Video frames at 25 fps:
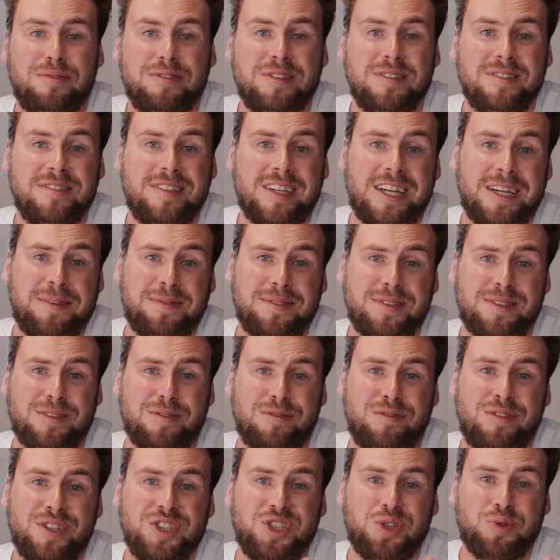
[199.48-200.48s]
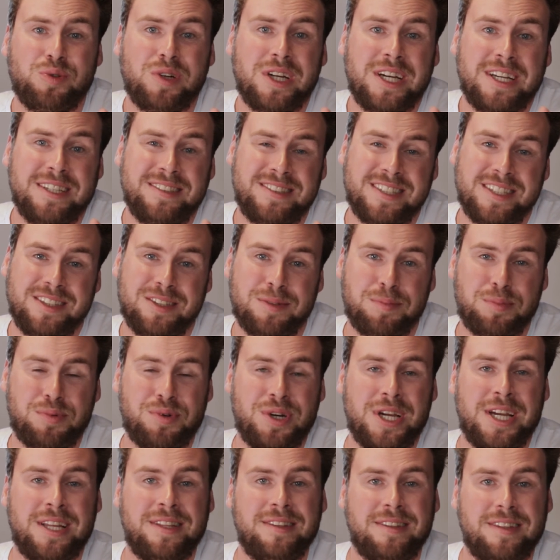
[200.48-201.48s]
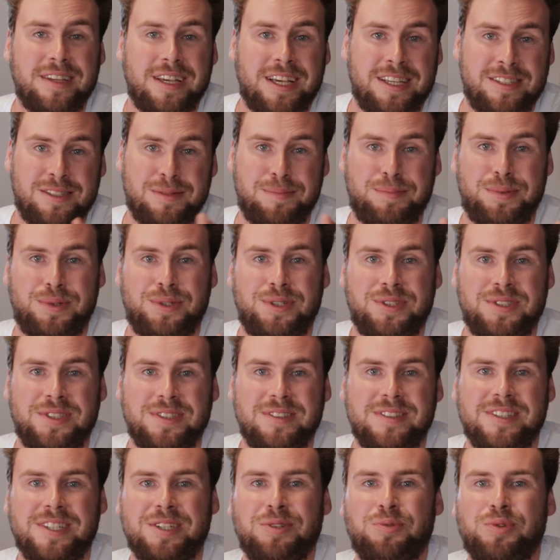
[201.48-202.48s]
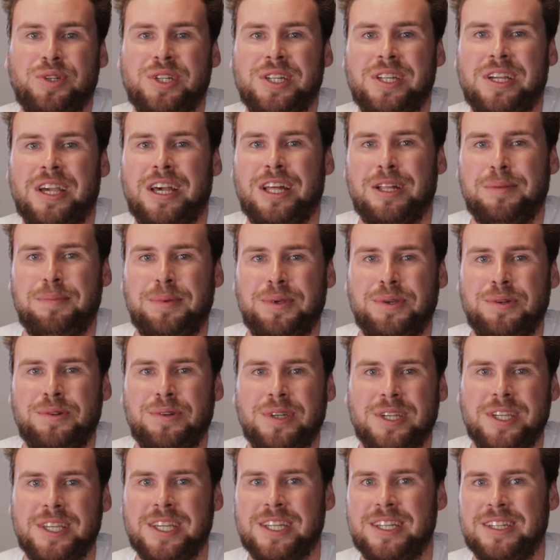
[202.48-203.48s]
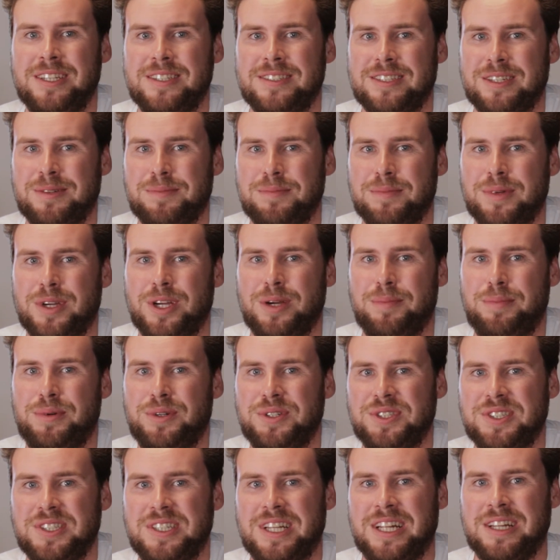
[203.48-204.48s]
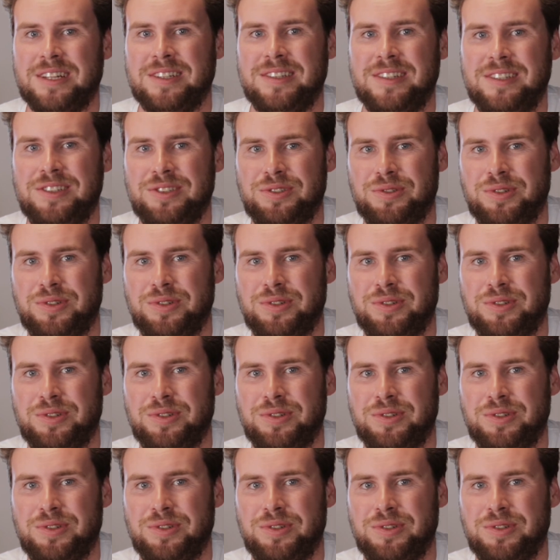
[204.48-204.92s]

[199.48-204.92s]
Oftentimes, visualizing the brand as a person can really help you in getting some personality